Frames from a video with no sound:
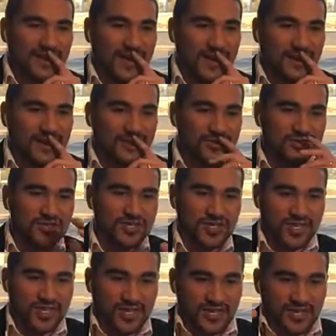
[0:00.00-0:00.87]
like go to
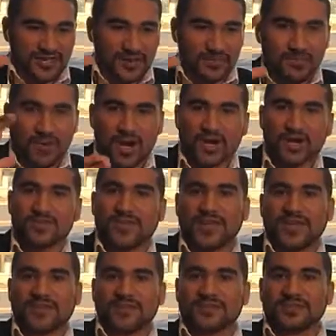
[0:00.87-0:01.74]
the
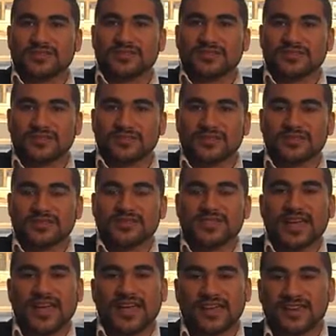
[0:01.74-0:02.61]
monument he's
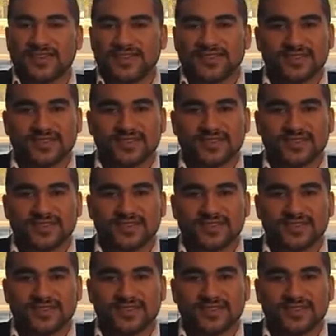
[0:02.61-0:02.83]
got,